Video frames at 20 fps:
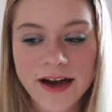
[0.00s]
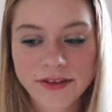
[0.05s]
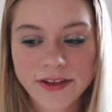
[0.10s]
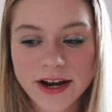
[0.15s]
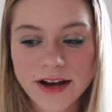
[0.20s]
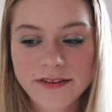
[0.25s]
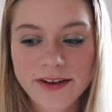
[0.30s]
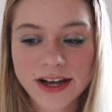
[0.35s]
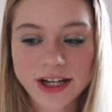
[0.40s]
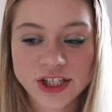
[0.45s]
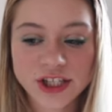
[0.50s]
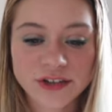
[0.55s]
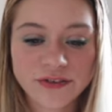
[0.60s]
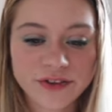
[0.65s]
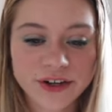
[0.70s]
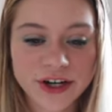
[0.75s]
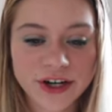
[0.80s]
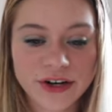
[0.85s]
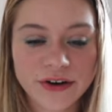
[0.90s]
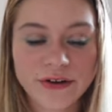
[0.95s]
that I've actually
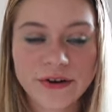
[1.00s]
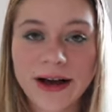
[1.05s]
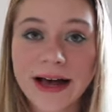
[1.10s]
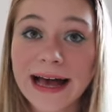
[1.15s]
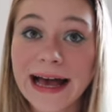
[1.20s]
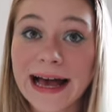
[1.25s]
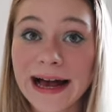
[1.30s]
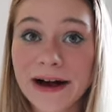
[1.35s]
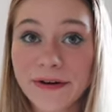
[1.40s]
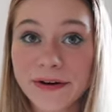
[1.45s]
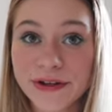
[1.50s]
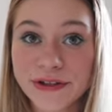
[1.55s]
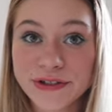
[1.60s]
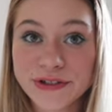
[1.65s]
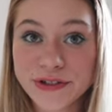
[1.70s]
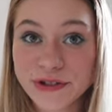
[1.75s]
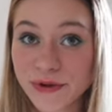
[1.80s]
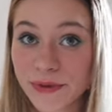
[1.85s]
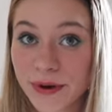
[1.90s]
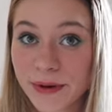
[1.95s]
figured out how to
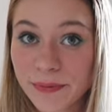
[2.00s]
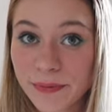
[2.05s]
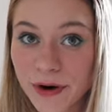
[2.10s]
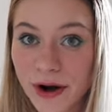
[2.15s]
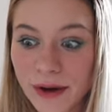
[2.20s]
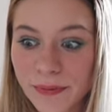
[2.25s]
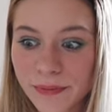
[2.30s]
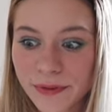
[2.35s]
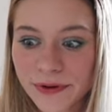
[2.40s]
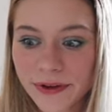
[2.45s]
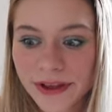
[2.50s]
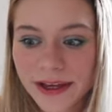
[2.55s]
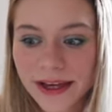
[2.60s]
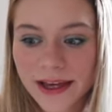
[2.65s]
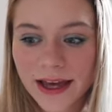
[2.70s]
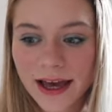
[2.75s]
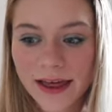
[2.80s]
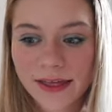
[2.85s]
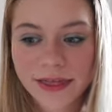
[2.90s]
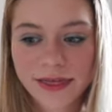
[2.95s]
do it properly,
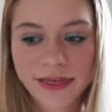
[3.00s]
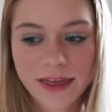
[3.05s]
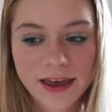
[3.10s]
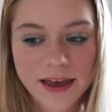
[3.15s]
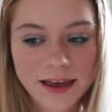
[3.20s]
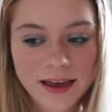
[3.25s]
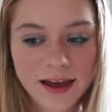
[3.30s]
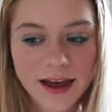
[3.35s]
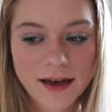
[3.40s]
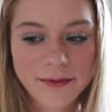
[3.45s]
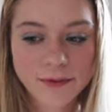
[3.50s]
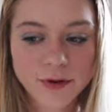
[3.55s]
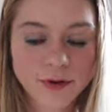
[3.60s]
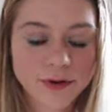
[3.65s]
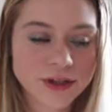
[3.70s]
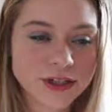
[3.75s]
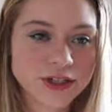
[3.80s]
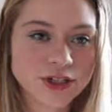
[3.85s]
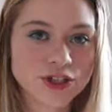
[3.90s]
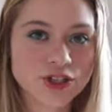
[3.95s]
I think I'm
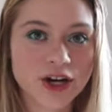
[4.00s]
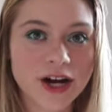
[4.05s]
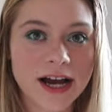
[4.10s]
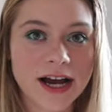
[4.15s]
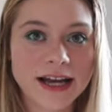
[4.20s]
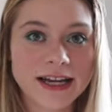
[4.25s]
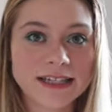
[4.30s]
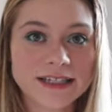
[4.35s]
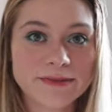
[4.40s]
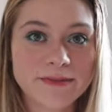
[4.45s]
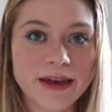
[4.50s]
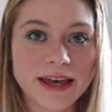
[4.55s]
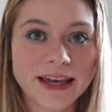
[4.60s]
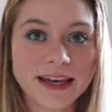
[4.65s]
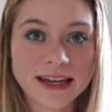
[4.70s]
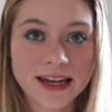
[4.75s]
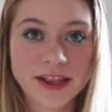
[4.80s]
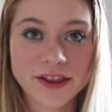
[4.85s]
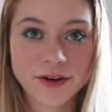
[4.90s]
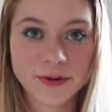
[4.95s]
going to try to make
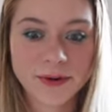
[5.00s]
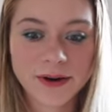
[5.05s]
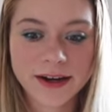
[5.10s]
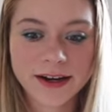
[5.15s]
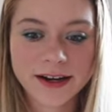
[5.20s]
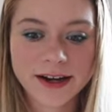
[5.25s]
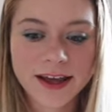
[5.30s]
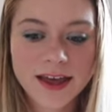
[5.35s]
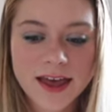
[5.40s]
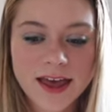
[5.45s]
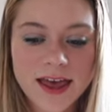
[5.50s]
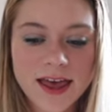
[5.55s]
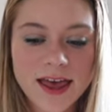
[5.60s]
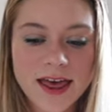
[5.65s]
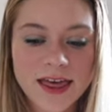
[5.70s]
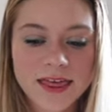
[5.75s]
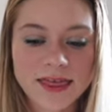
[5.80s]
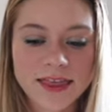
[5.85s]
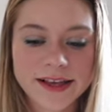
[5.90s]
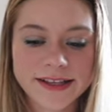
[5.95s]
another one
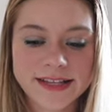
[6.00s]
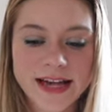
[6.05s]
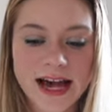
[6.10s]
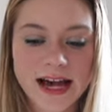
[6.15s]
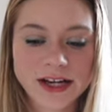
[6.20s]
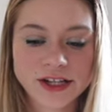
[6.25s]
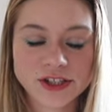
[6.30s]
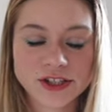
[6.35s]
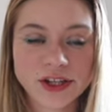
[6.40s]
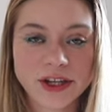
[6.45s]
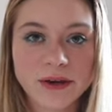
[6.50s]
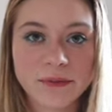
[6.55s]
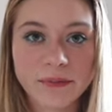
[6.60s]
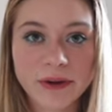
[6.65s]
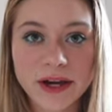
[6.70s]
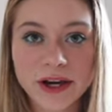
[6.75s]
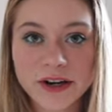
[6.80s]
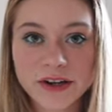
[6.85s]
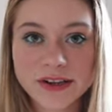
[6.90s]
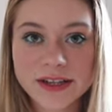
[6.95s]
that's actually
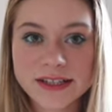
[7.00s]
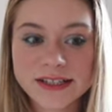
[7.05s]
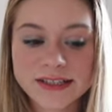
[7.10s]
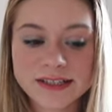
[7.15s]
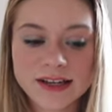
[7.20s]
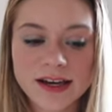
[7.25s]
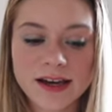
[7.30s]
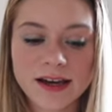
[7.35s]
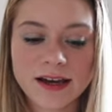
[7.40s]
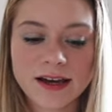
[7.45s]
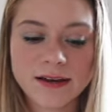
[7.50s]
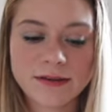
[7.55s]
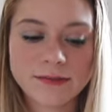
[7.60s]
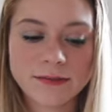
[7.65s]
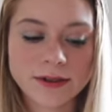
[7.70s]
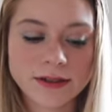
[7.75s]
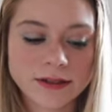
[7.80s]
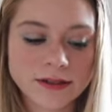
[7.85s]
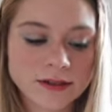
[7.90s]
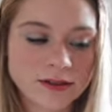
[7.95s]
bigger this
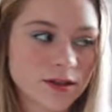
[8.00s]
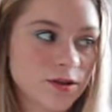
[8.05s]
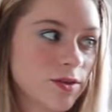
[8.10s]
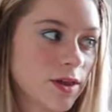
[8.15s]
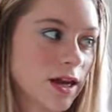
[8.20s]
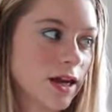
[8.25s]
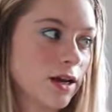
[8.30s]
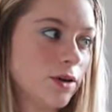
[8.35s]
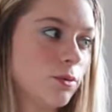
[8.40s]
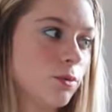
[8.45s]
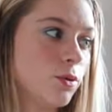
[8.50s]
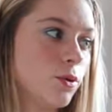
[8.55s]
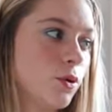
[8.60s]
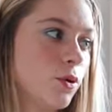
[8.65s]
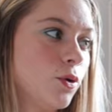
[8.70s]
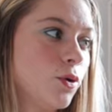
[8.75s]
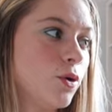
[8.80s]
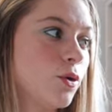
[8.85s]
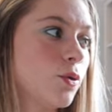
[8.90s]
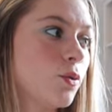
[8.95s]
time so that it
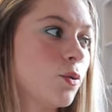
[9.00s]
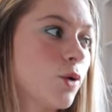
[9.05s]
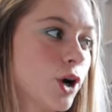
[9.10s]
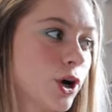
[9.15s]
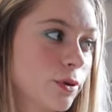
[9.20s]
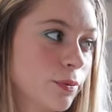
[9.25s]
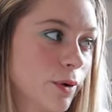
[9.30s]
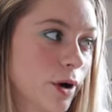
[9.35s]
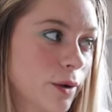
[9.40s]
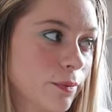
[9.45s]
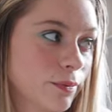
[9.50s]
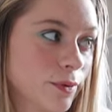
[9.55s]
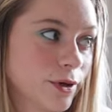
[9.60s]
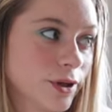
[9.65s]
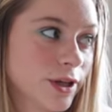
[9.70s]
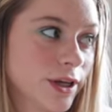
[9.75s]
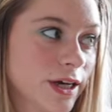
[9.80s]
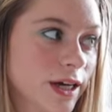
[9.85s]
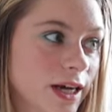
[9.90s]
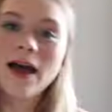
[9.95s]
will work
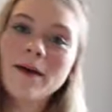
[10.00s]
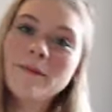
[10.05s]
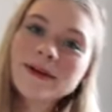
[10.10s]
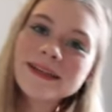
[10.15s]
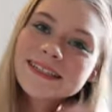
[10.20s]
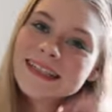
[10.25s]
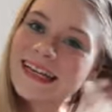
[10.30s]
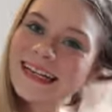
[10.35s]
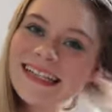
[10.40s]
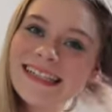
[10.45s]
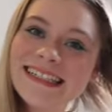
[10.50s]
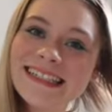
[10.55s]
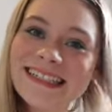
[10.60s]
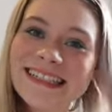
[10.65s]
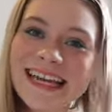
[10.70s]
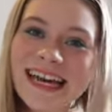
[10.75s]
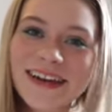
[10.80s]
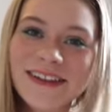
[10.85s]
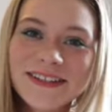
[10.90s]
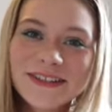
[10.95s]
properly. I'm excited to
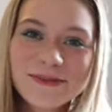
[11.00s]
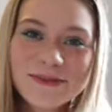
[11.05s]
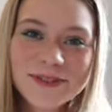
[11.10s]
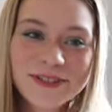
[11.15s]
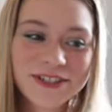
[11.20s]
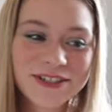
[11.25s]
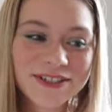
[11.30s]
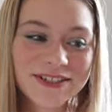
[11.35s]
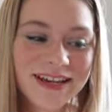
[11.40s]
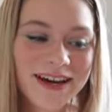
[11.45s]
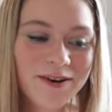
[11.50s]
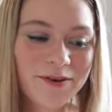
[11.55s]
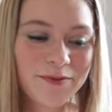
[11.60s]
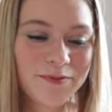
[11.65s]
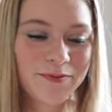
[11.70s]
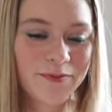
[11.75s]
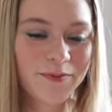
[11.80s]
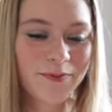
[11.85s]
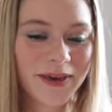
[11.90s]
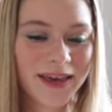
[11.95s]
see how this one turns out
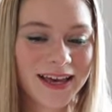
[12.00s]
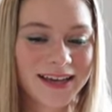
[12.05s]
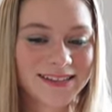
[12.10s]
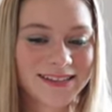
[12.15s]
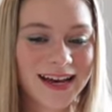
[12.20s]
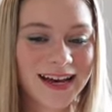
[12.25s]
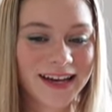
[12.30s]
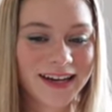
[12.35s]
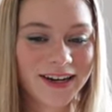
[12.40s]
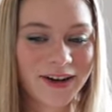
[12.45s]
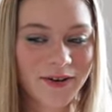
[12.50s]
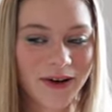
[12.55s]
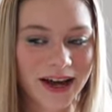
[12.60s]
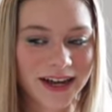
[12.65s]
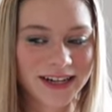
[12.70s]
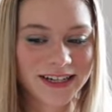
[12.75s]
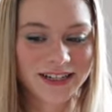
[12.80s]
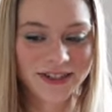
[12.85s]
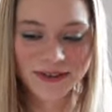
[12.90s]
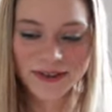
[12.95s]
because I know how
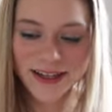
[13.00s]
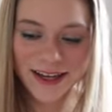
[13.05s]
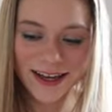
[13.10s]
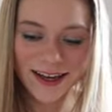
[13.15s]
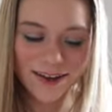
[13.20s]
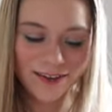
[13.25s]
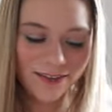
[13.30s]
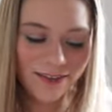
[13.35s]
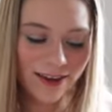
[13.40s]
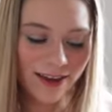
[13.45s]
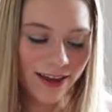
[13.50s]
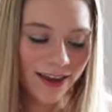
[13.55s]
to do it now,